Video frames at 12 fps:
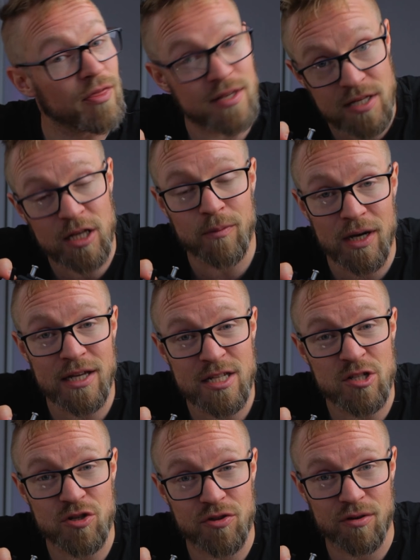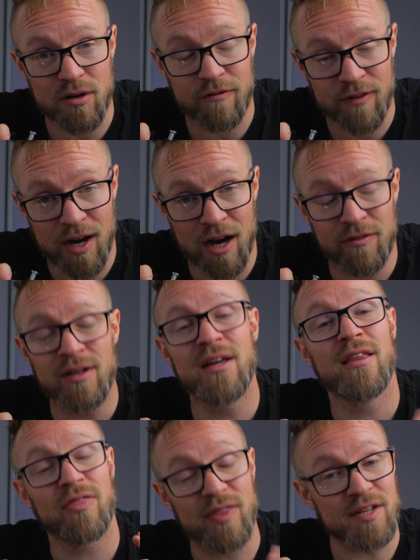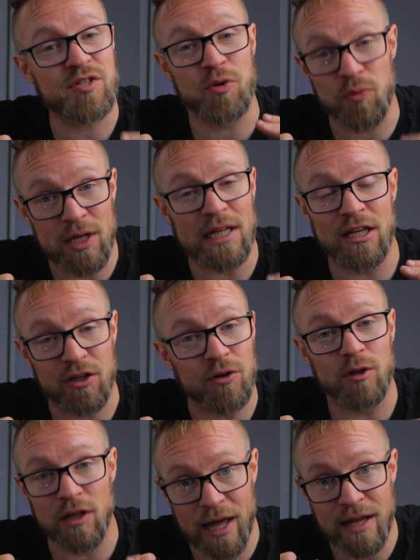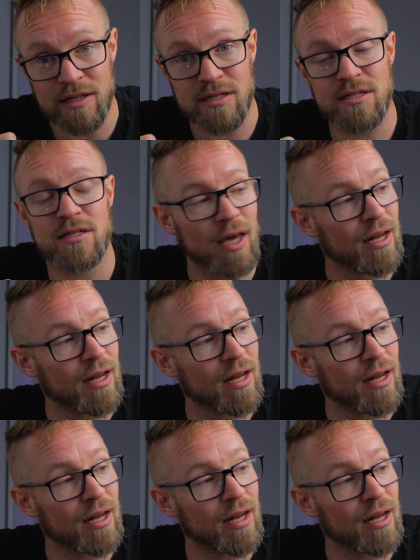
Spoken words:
Sigma 18-35, that's a really good lens,